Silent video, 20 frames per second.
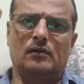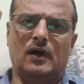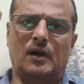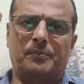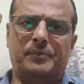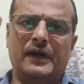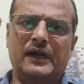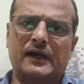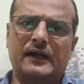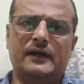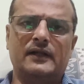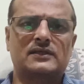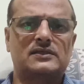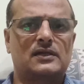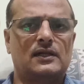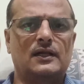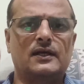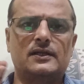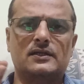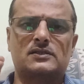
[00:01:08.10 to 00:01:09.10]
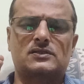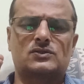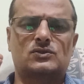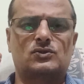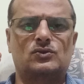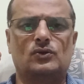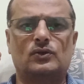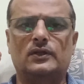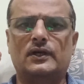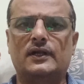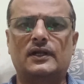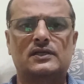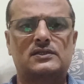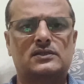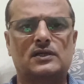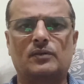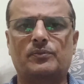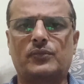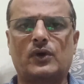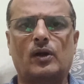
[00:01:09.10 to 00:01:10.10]
appetite is less, so there is
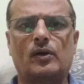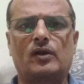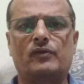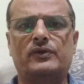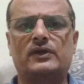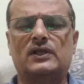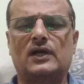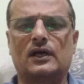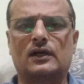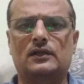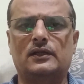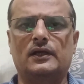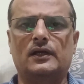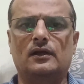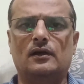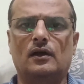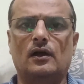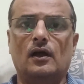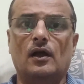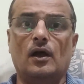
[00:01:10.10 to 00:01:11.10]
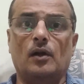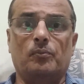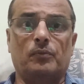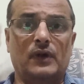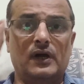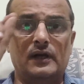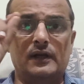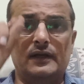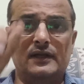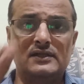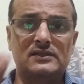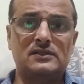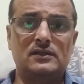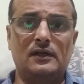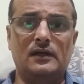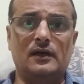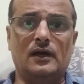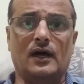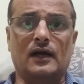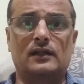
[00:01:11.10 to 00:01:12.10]
some problem with Agni. But is
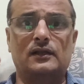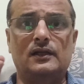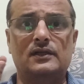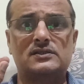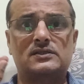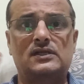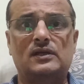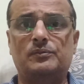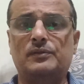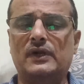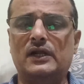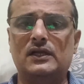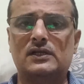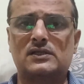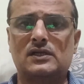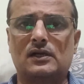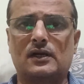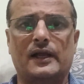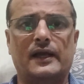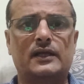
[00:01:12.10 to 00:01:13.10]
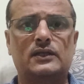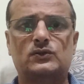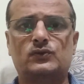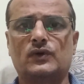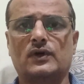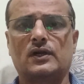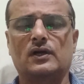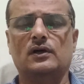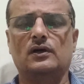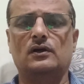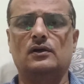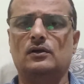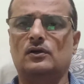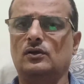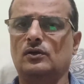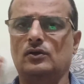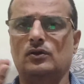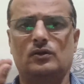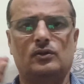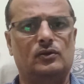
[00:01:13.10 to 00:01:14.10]
Agni is diminished like Jwara?
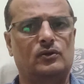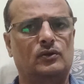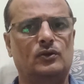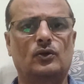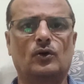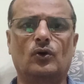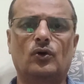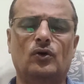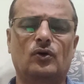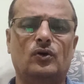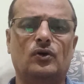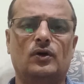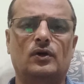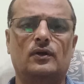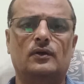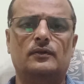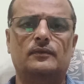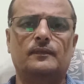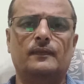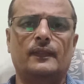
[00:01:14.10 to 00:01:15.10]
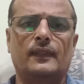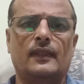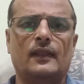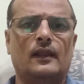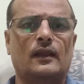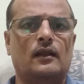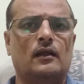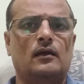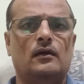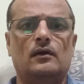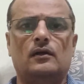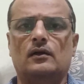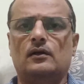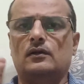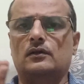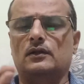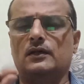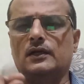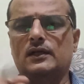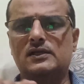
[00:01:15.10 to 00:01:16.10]
No.
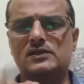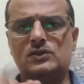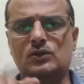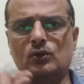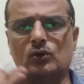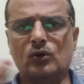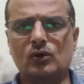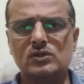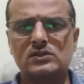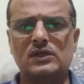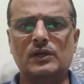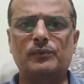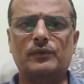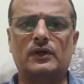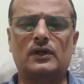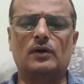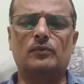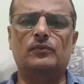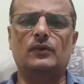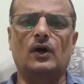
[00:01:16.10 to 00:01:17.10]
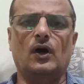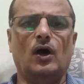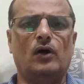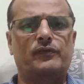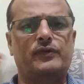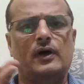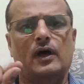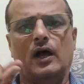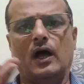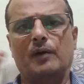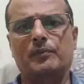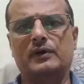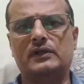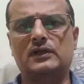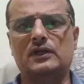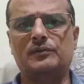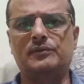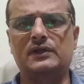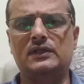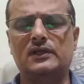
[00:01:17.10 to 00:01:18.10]
There is no symptom of
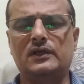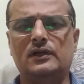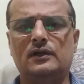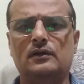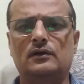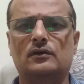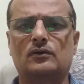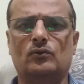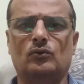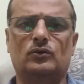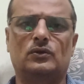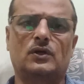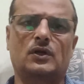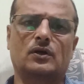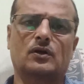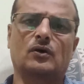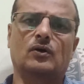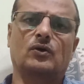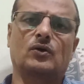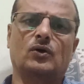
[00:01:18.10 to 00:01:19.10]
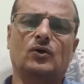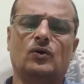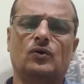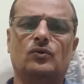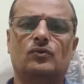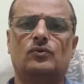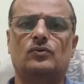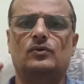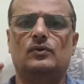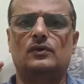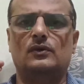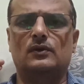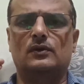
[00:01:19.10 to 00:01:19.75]
Amanirmiti, Udargaurav,